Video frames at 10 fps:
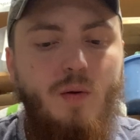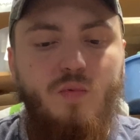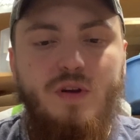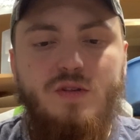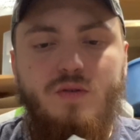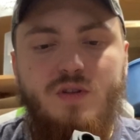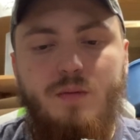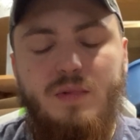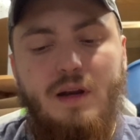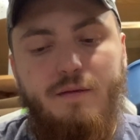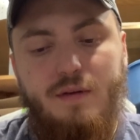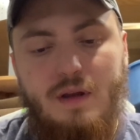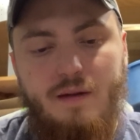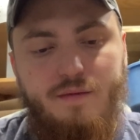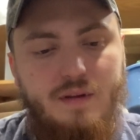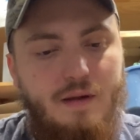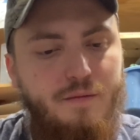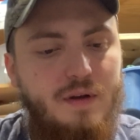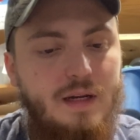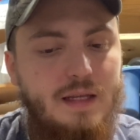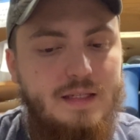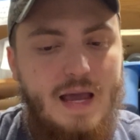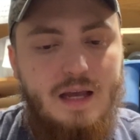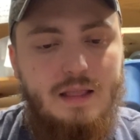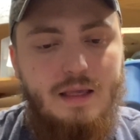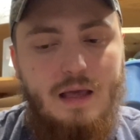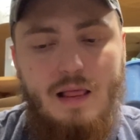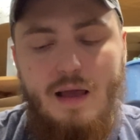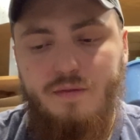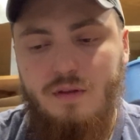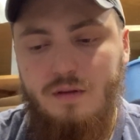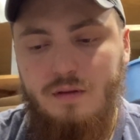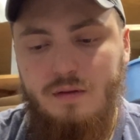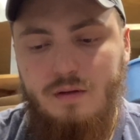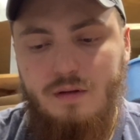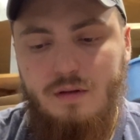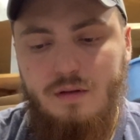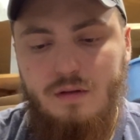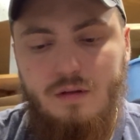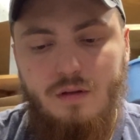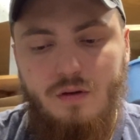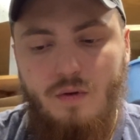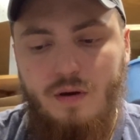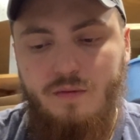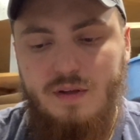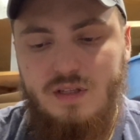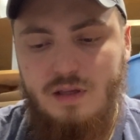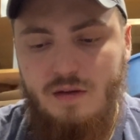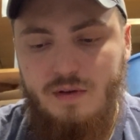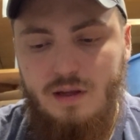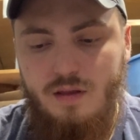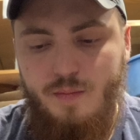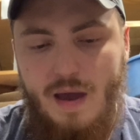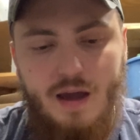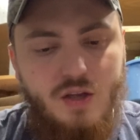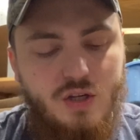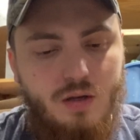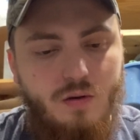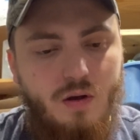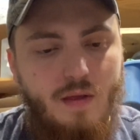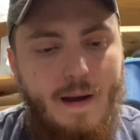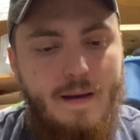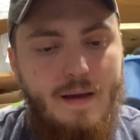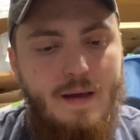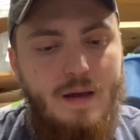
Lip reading: Armories or something. I forget exactly. I'll have to look around if I still have any of the packaging and all that.